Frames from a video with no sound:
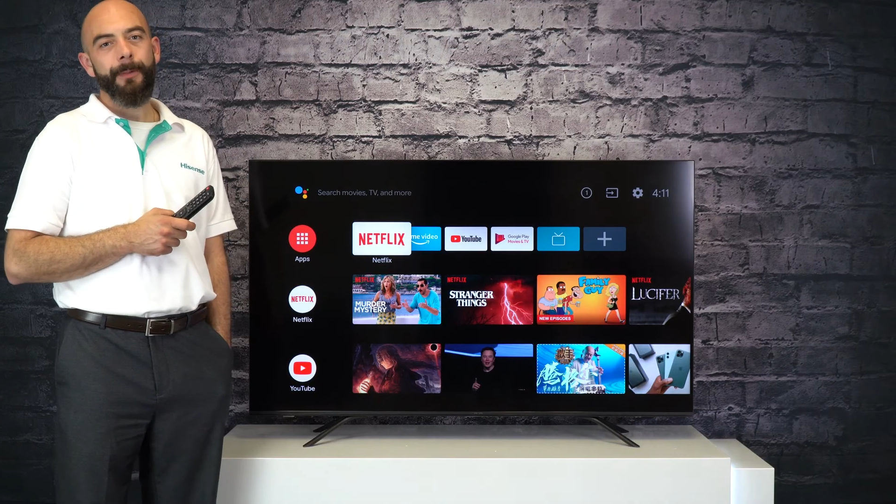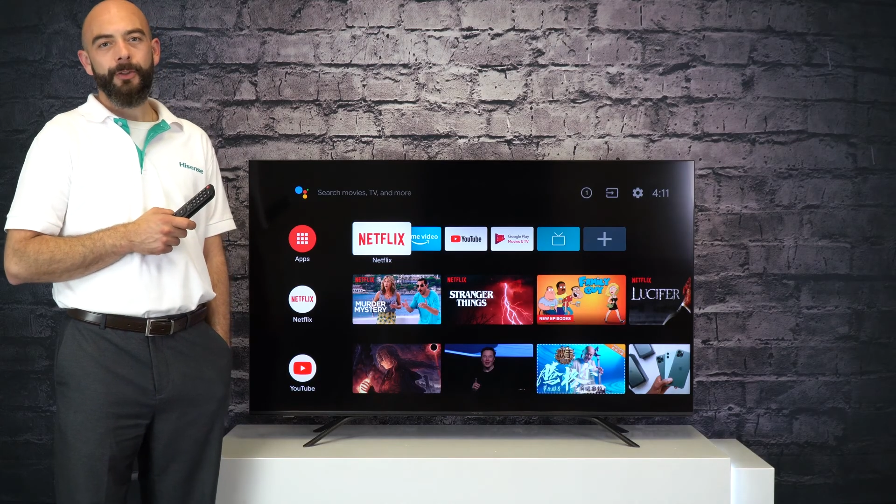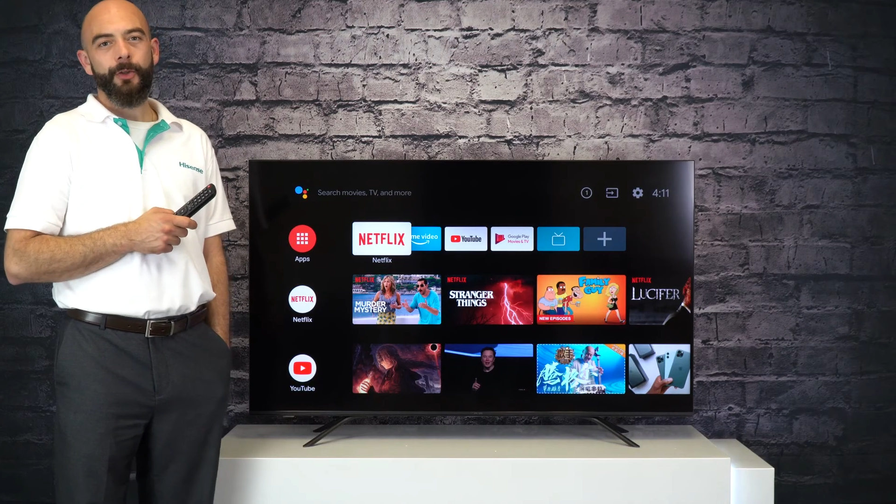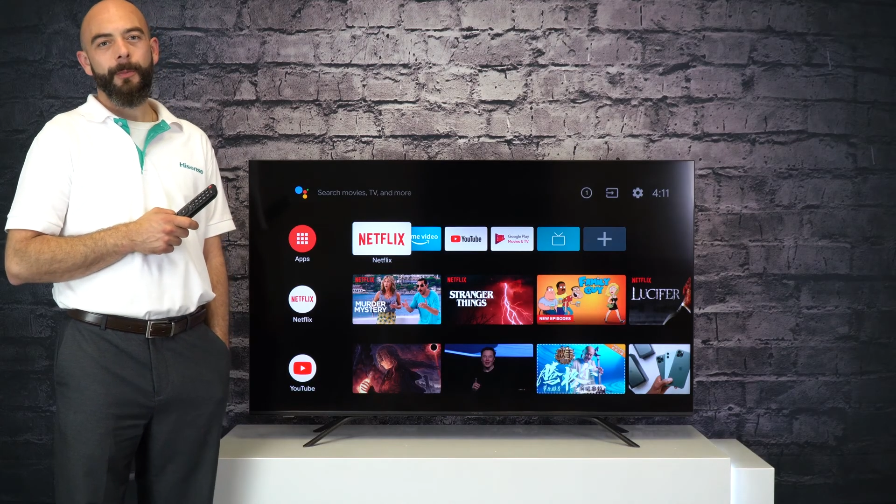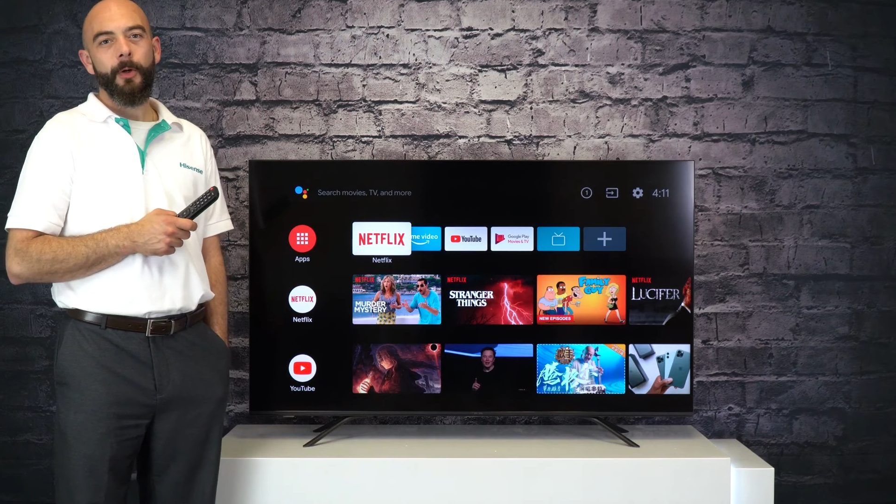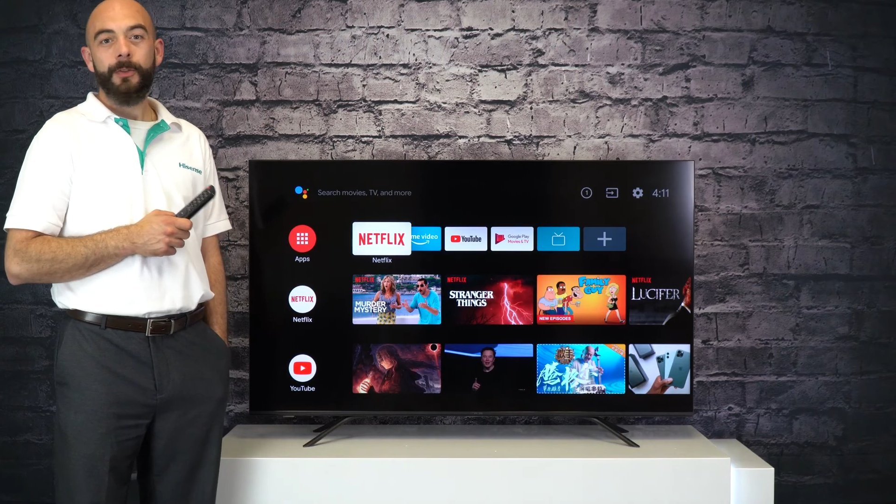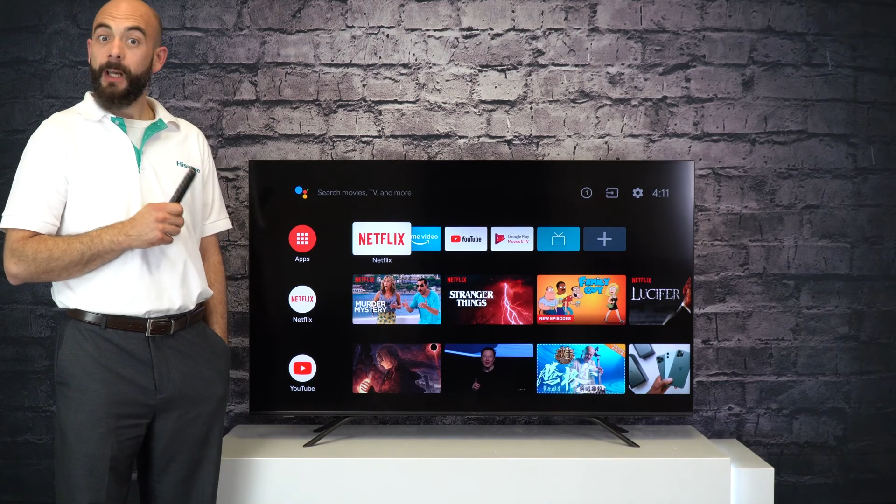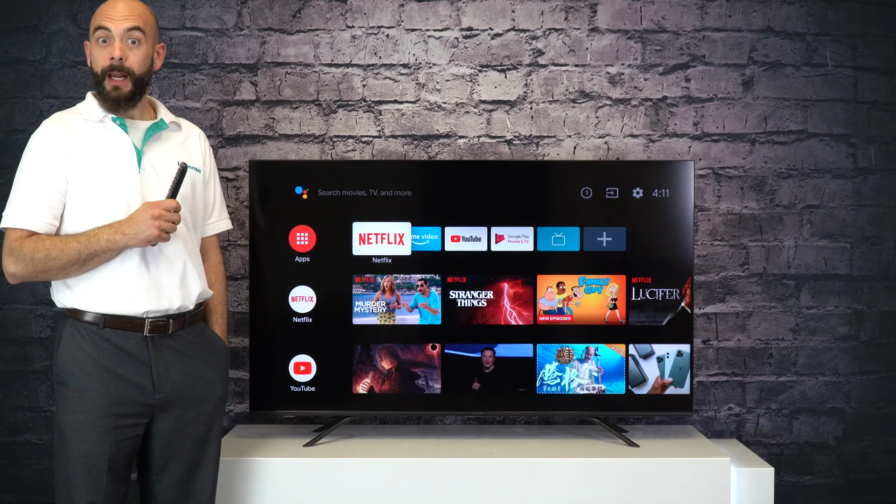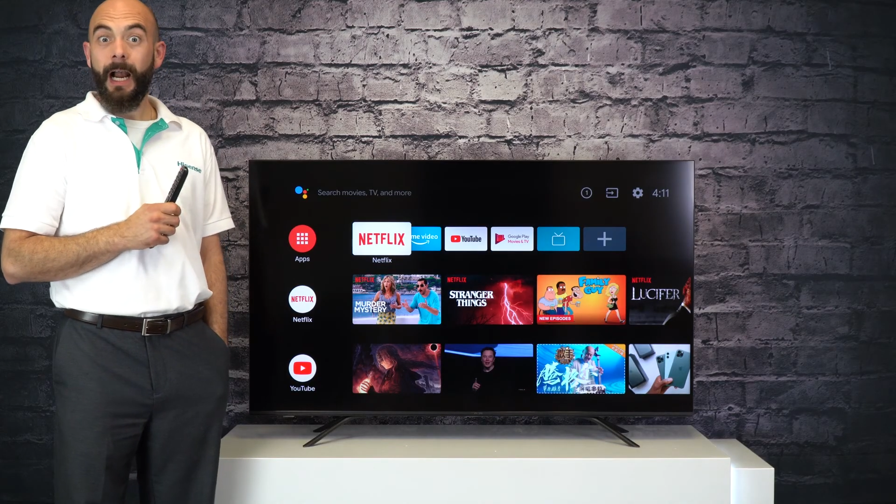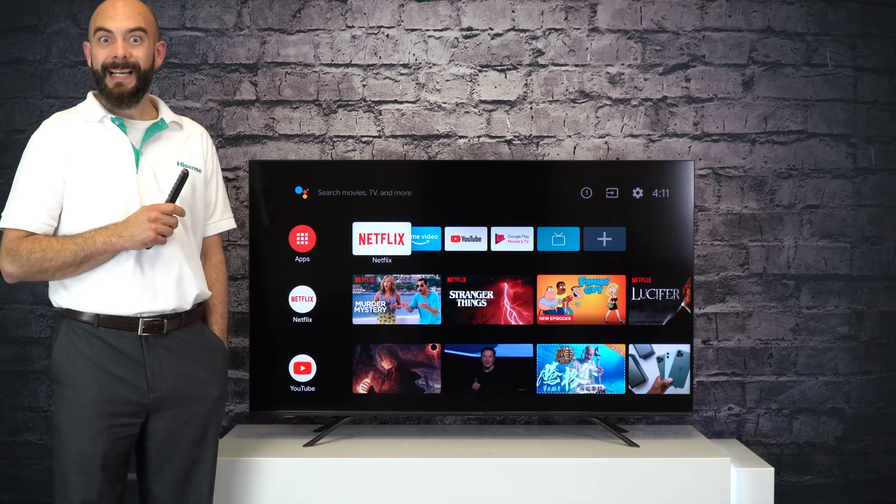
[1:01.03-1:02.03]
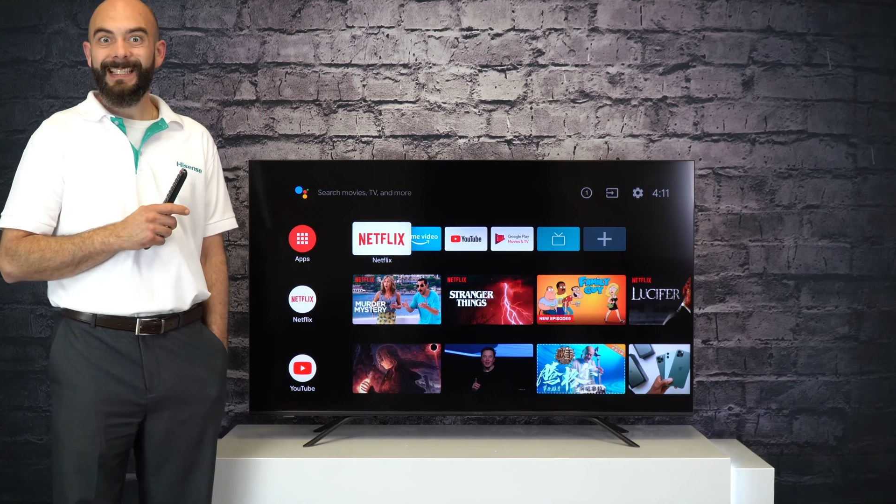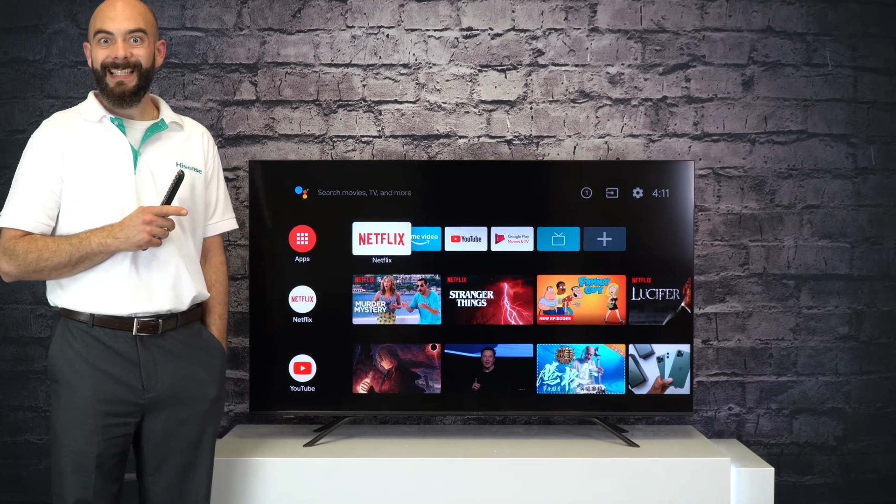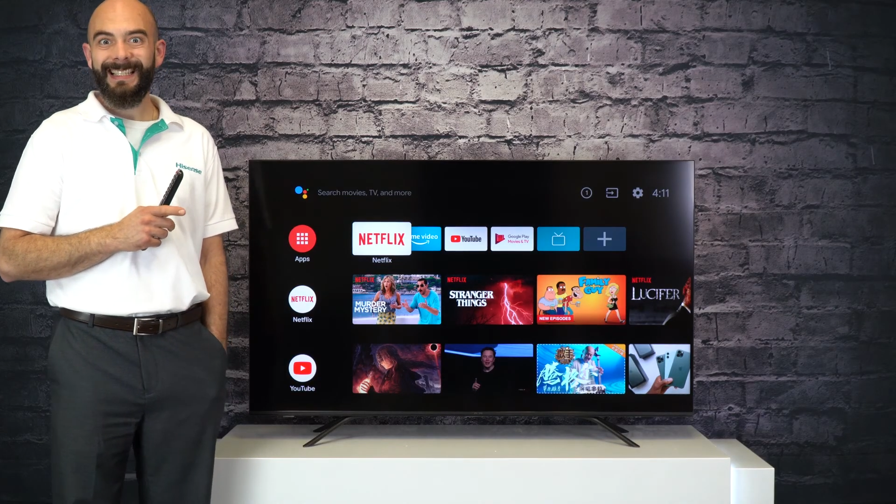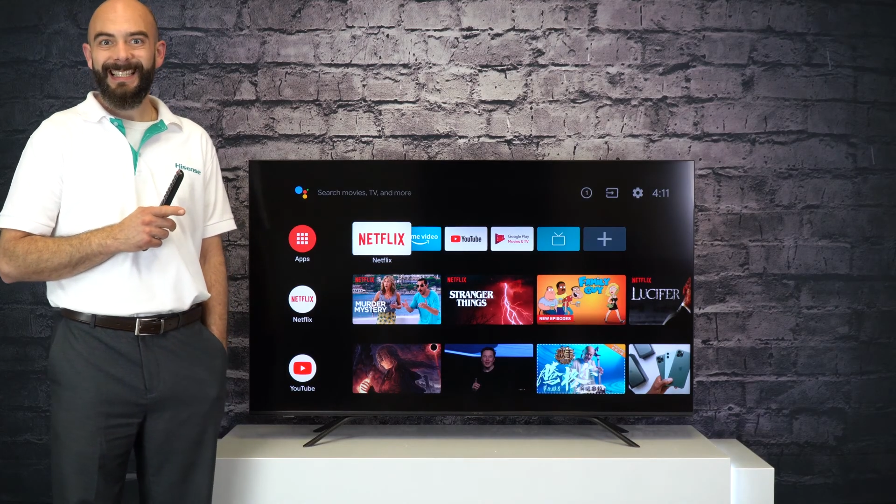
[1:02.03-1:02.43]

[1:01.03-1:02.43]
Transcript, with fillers: picture modes on a Hisense